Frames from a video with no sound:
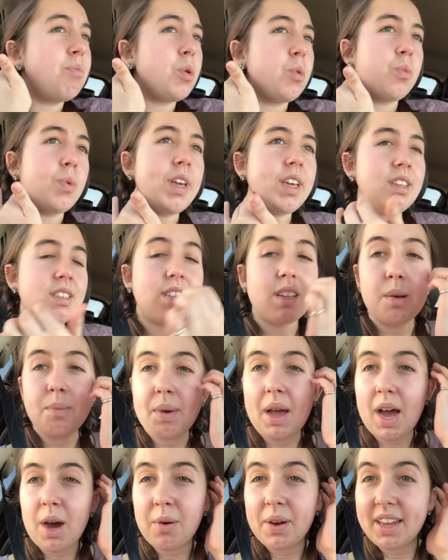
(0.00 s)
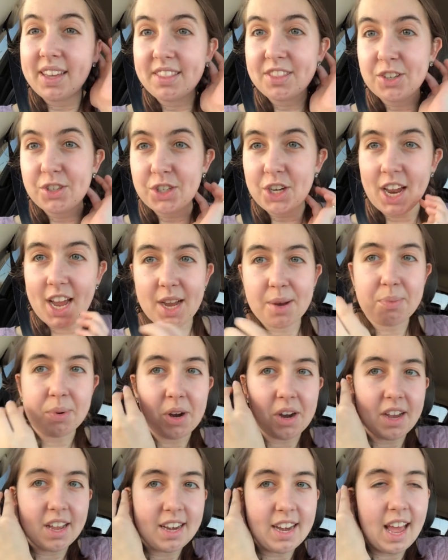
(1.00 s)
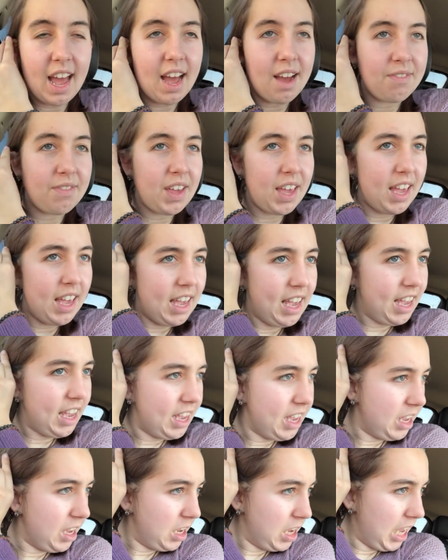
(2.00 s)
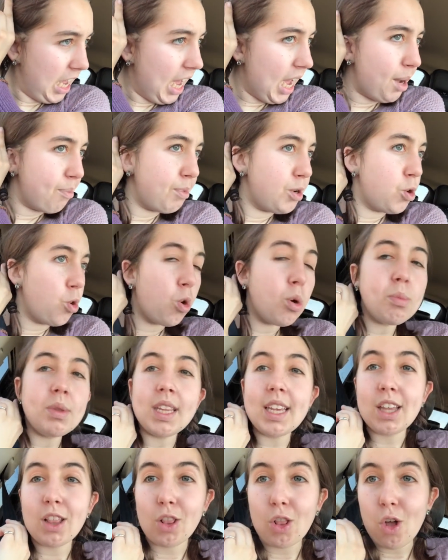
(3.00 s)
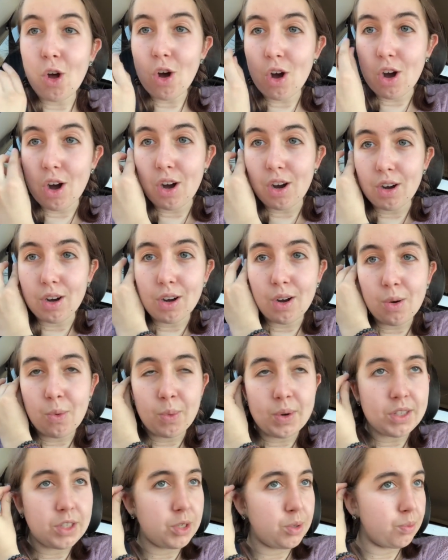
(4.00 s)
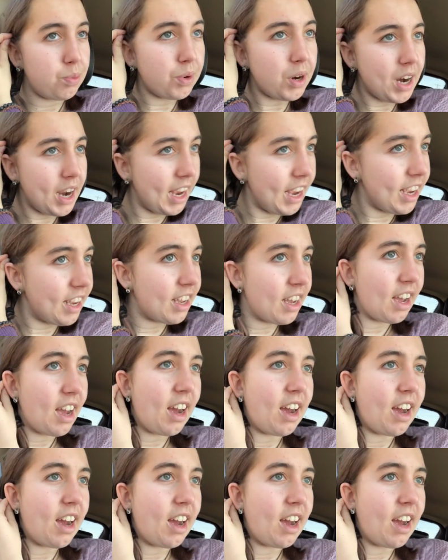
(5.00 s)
but we somehow hit the jackpot and have a abnormally long winter break.